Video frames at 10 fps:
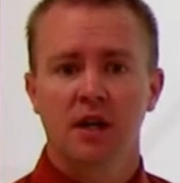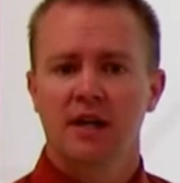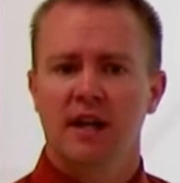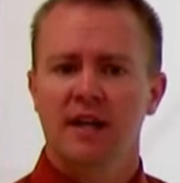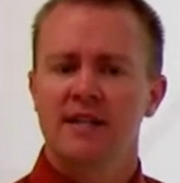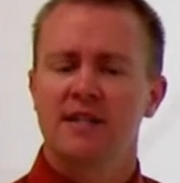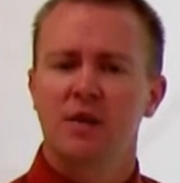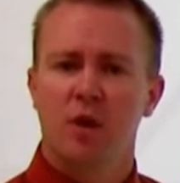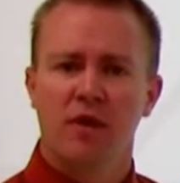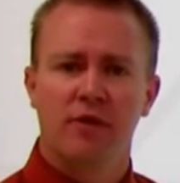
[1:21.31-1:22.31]
yet less
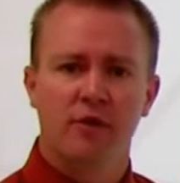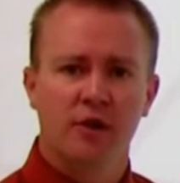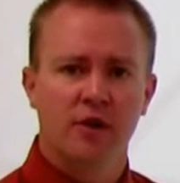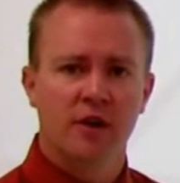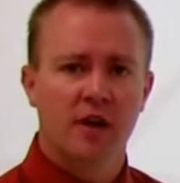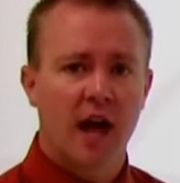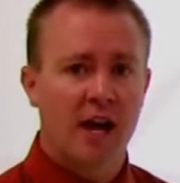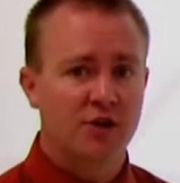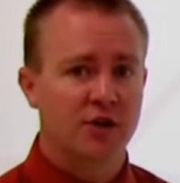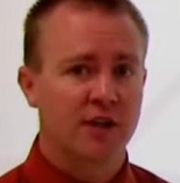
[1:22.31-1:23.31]
than 1/3
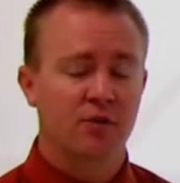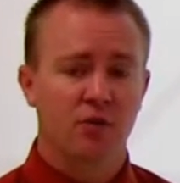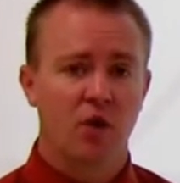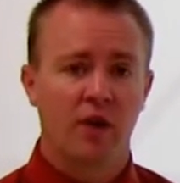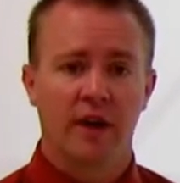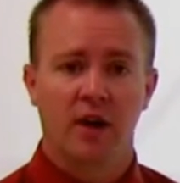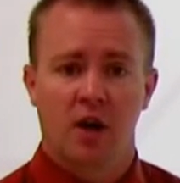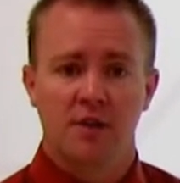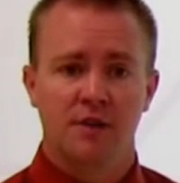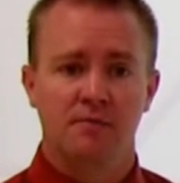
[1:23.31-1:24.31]
actually enroll in
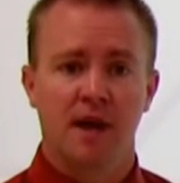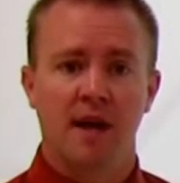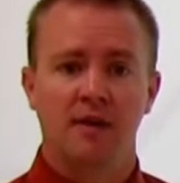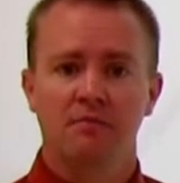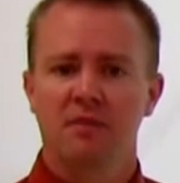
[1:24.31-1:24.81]
concert band.